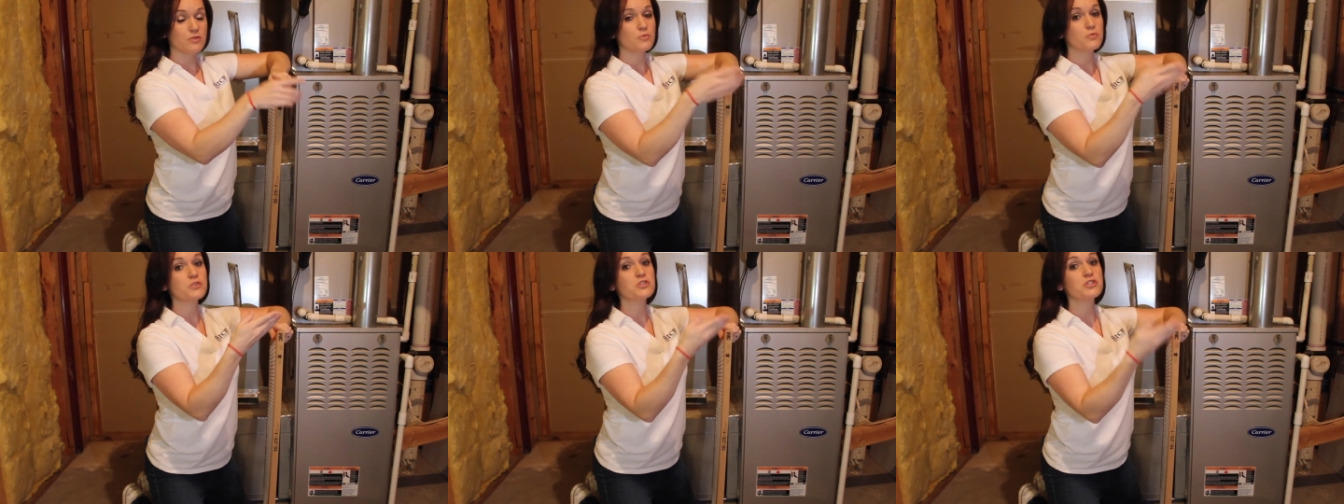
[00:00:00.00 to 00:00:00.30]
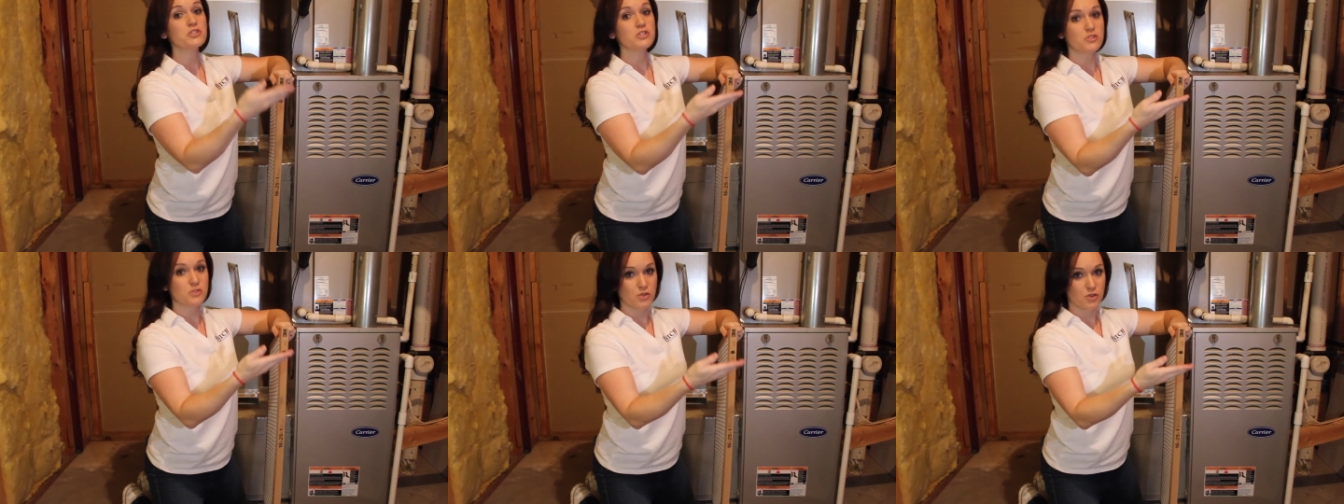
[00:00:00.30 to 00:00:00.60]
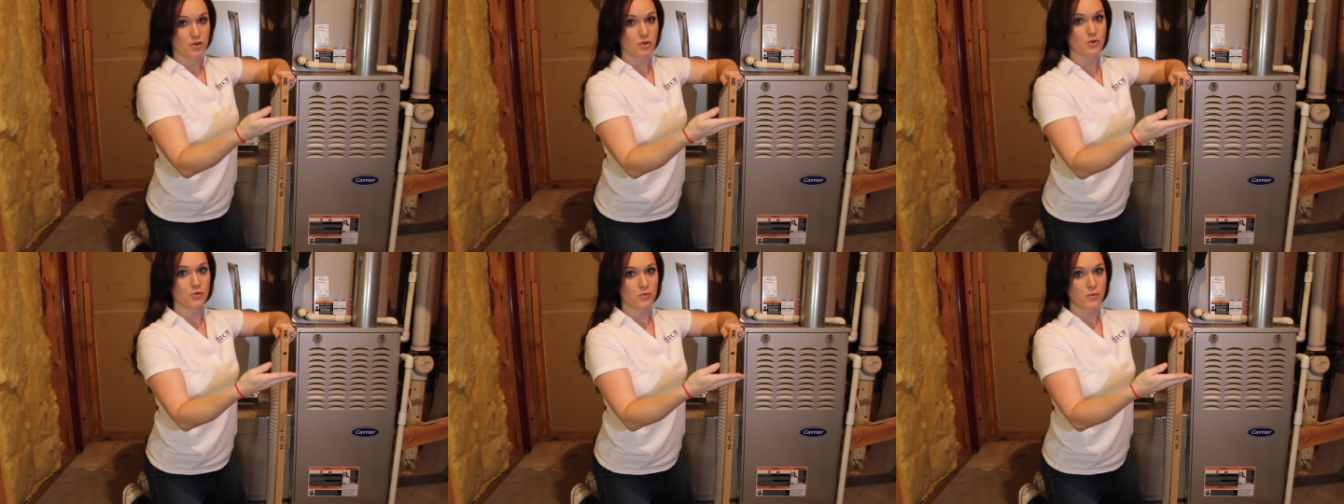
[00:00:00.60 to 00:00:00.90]
which is
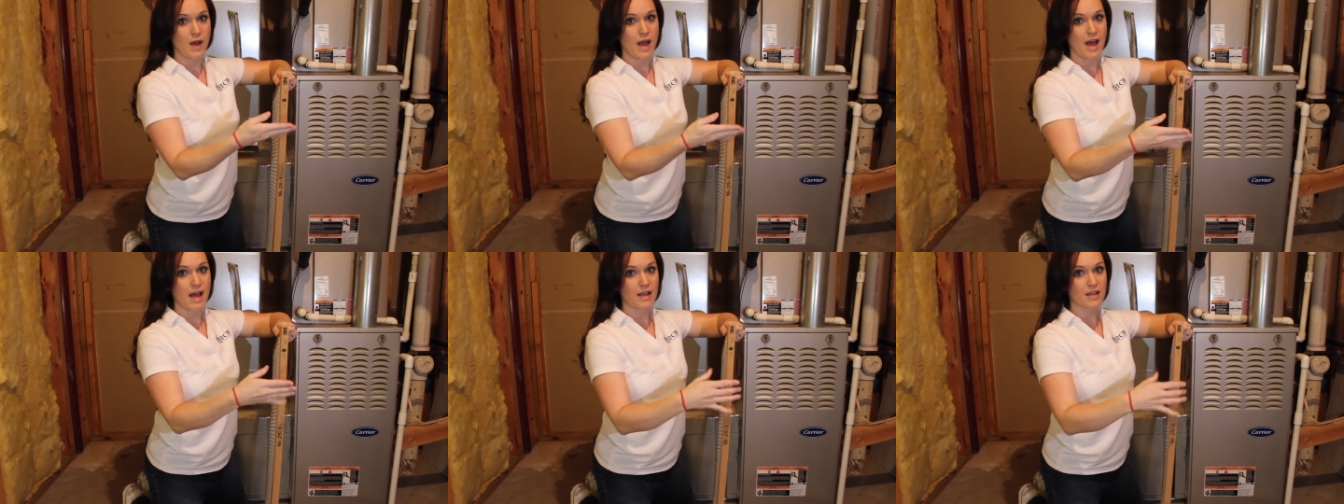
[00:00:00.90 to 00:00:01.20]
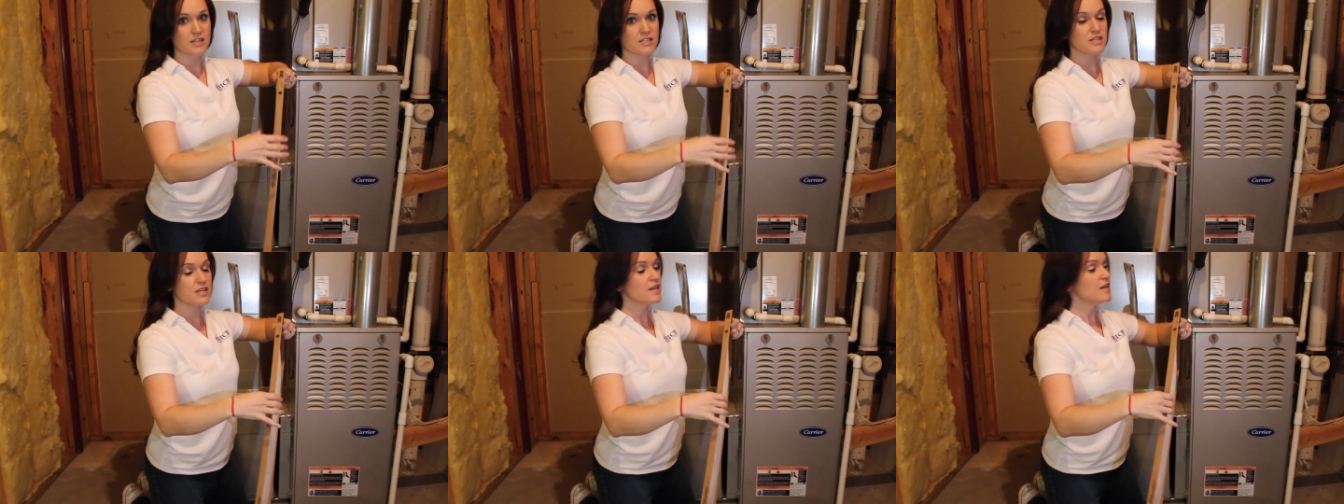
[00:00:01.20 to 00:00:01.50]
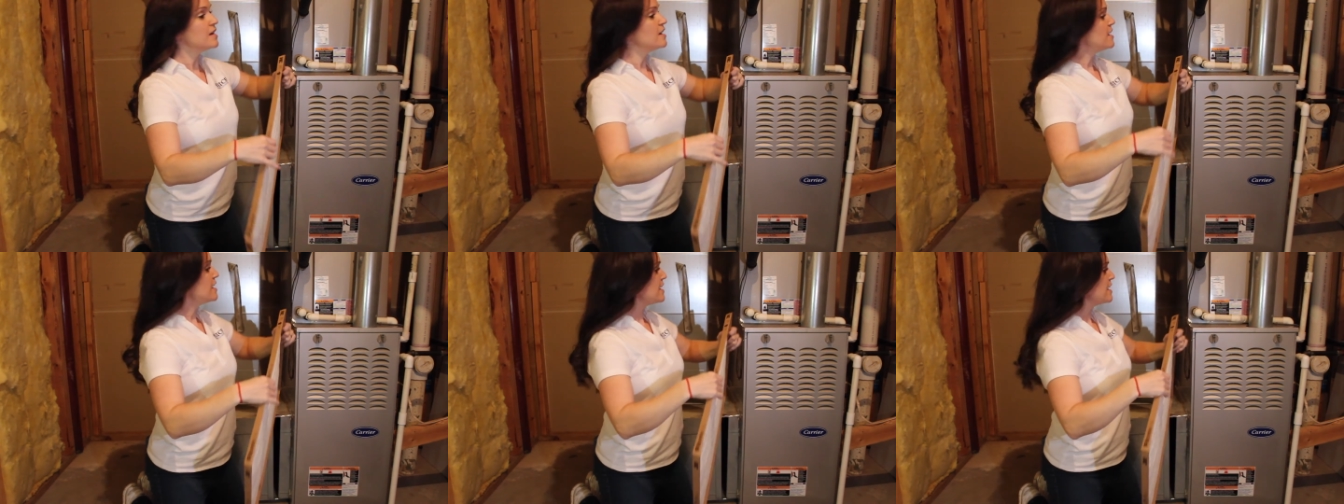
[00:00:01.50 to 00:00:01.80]
correct
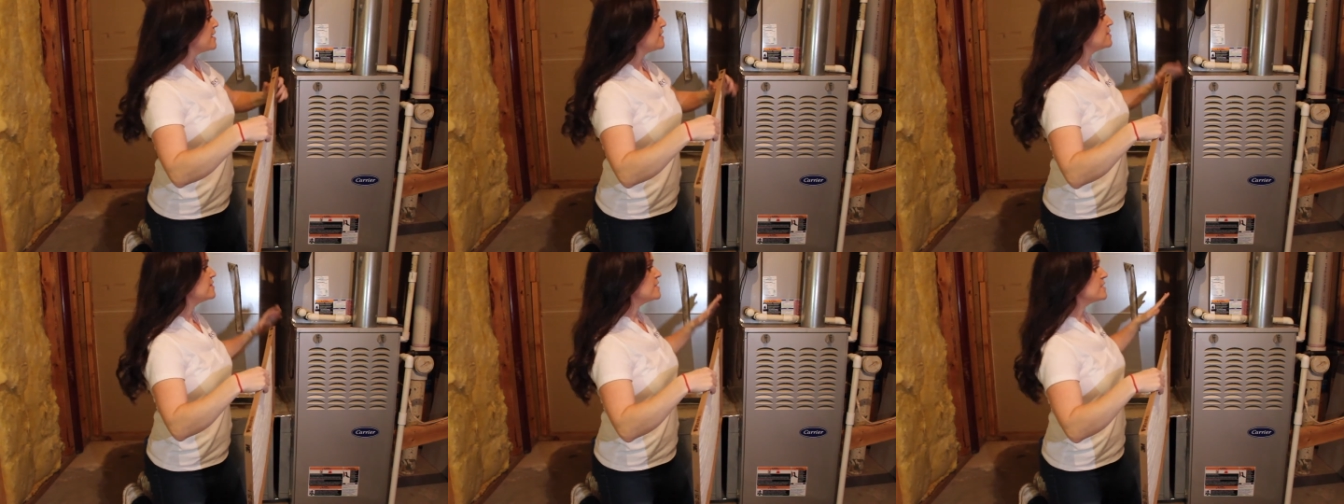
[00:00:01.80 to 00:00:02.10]
in